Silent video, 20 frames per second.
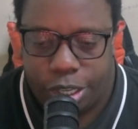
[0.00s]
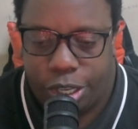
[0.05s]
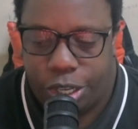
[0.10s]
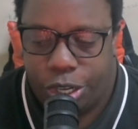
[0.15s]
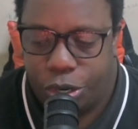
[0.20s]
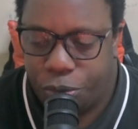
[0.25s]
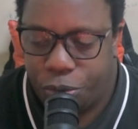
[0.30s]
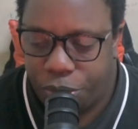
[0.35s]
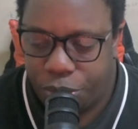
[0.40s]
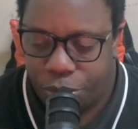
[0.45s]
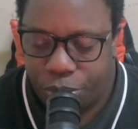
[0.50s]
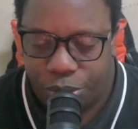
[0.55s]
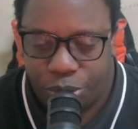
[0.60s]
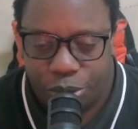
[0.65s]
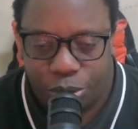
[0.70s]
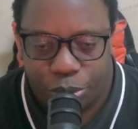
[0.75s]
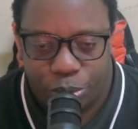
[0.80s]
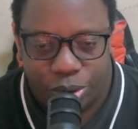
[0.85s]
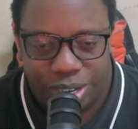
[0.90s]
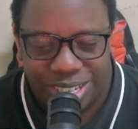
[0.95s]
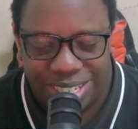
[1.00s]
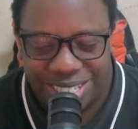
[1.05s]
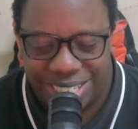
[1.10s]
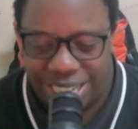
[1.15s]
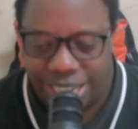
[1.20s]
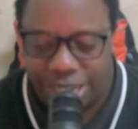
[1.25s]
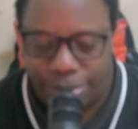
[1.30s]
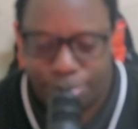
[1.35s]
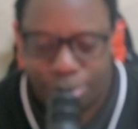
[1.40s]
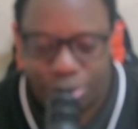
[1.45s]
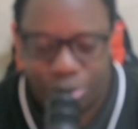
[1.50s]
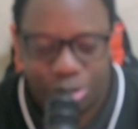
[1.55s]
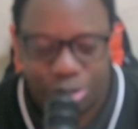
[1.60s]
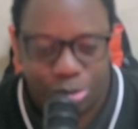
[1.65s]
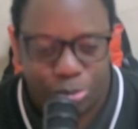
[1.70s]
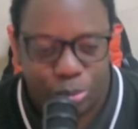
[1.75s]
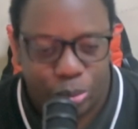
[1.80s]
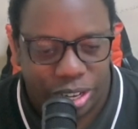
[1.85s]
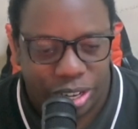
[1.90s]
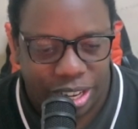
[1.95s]
Yo, what is up,
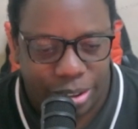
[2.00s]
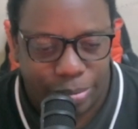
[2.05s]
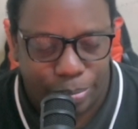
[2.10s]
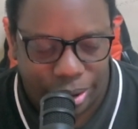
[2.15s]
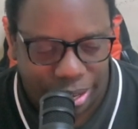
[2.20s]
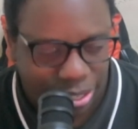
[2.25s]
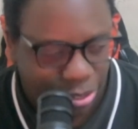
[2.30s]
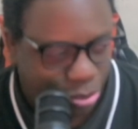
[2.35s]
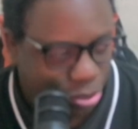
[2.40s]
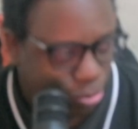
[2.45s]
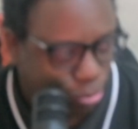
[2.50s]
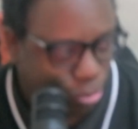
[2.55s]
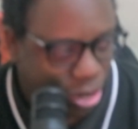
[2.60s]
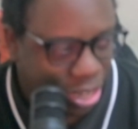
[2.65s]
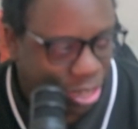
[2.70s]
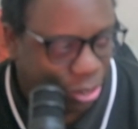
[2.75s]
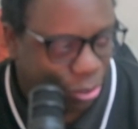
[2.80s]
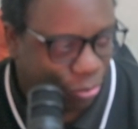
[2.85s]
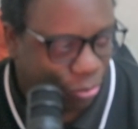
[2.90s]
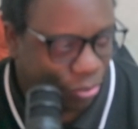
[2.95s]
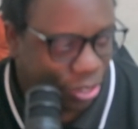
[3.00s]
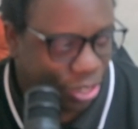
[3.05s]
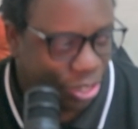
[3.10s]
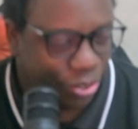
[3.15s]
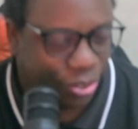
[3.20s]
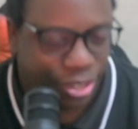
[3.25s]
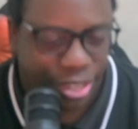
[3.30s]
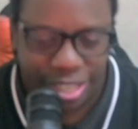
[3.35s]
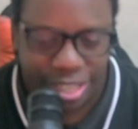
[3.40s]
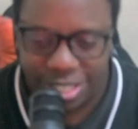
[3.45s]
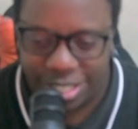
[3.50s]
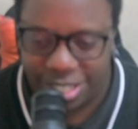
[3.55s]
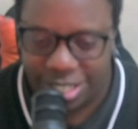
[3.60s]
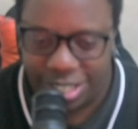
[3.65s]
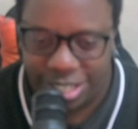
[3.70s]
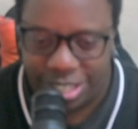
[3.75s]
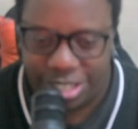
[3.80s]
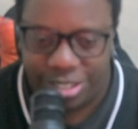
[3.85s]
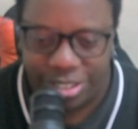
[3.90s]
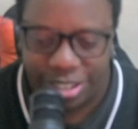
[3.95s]
YouTube? Welcome back to a brand new video. It is
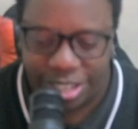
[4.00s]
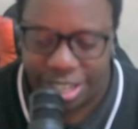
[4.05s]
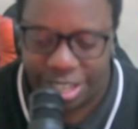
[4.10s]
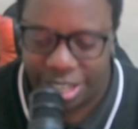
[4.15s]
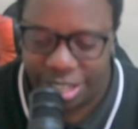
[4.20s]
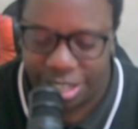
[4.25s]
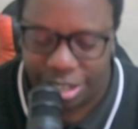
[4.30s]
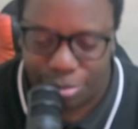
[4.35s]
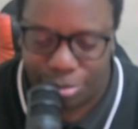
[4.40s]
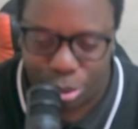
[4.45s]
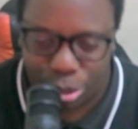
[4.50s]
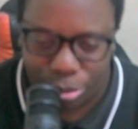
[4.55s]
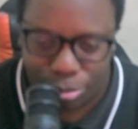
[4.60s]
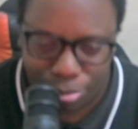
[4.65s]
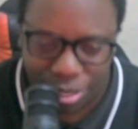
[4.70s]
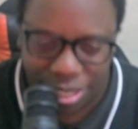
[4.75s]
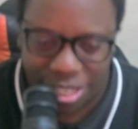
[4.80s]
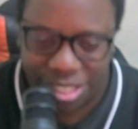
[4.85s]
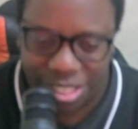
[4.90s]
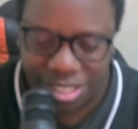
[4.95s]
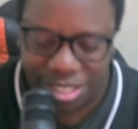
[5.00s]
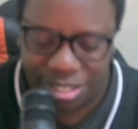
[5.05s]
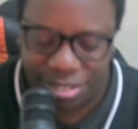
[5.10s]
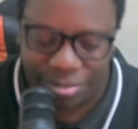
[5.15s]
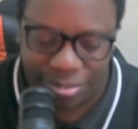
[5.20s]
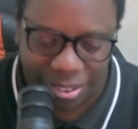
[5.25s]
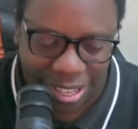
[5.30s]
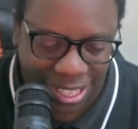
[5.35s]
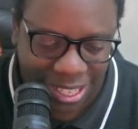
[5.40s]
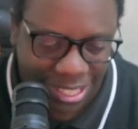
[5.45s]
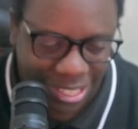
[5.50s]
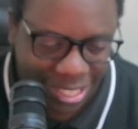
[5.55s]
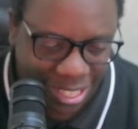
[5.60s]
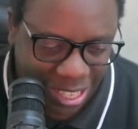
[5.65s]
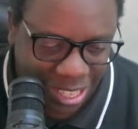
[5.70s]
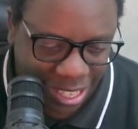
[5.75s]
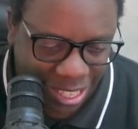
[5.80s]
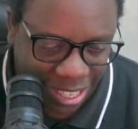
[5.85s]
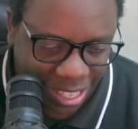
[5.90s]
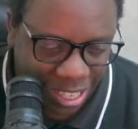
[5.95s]
indeed your Kenyan boy BHE
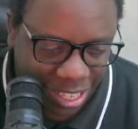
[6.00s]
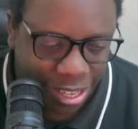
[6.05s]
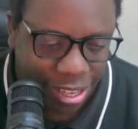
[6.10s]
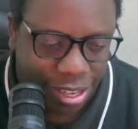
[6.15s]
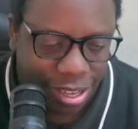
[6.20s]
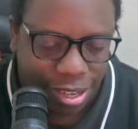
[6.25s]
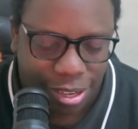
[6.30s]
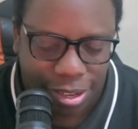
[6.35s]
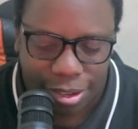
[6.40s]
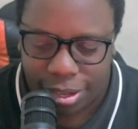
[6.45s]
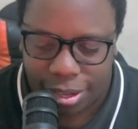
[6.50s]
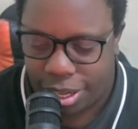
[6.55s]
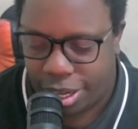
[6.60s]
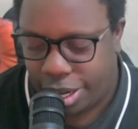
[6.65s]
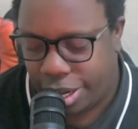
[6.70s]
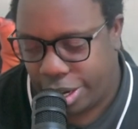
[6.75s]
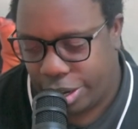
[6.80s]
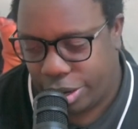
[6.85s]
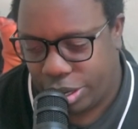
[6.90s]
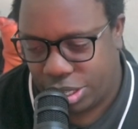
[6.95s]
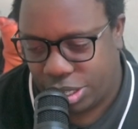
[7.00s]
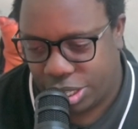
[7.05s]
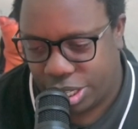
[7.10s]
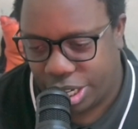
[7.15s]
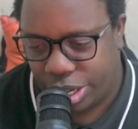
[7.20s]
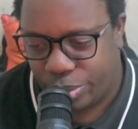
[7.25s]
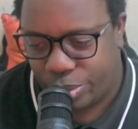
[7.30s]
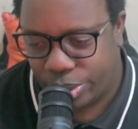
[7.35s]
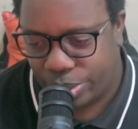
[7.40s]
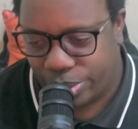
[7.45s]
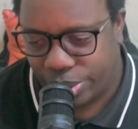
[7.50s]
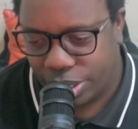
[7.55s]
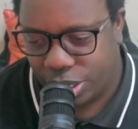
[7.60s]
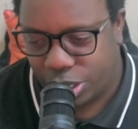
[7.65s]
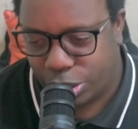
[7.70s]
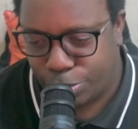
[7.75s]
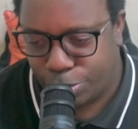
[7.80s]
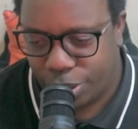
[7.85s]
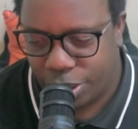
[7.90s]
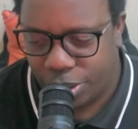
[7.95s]
Frankenstein, and today we're going
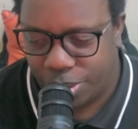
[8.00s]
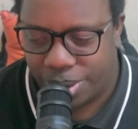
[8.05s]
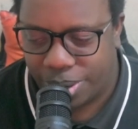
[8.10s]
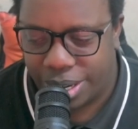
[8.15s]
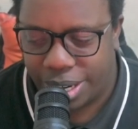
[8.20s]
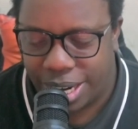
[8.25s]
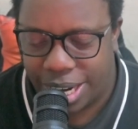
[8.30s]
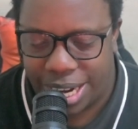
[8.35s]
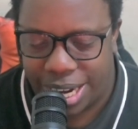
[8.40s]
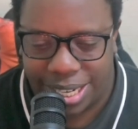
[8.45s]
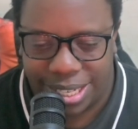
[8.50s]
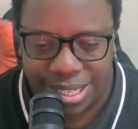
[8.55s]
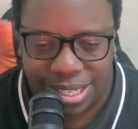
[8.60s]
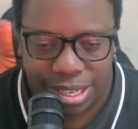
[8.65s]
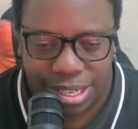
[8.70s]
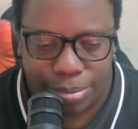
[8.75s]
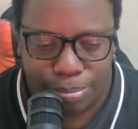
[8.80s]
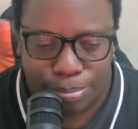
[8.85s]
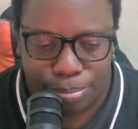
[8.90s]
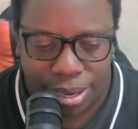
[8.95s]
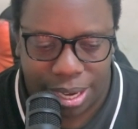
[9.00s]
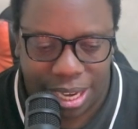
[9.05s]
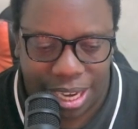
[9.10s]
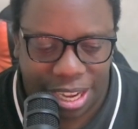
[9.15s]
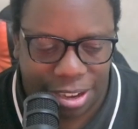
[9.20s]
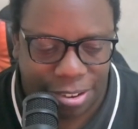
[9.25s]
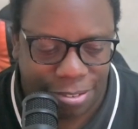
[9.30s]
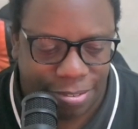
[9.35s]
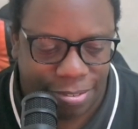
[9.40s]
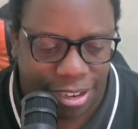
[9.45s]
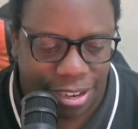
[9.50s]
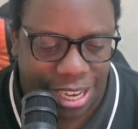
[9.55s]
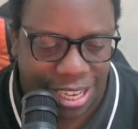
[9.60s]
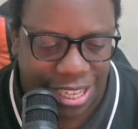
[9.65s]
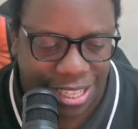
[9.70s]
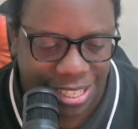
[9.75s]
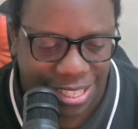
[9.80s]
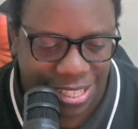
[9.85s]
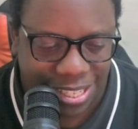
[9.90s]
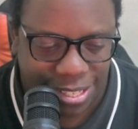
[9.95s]
to be looking at some player
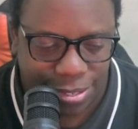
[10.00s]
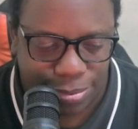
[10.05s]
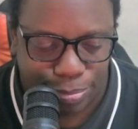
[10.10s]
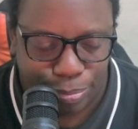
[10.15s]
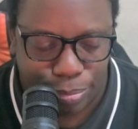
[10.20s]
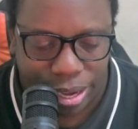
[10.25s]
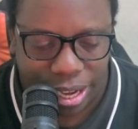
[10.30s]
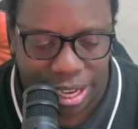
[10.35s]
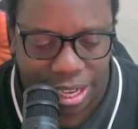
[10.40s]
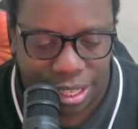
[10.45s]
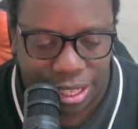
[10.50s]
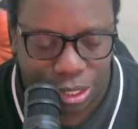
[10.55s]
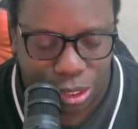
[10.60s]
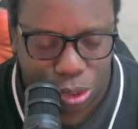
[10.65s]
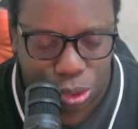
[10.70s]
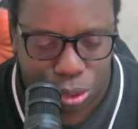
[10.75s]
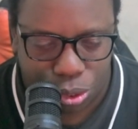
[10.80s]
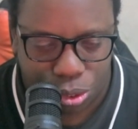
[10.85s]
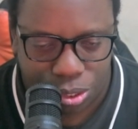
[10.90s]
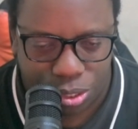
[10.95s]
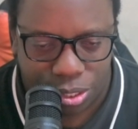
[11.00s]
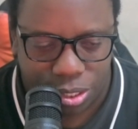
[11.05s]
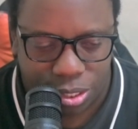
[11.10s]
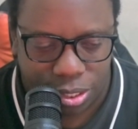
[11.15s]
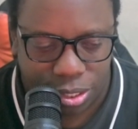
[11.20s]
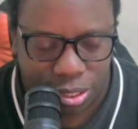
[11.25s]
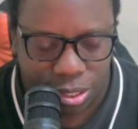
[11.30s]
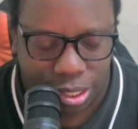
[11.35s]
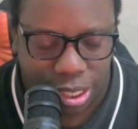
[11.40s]
flights by Shot.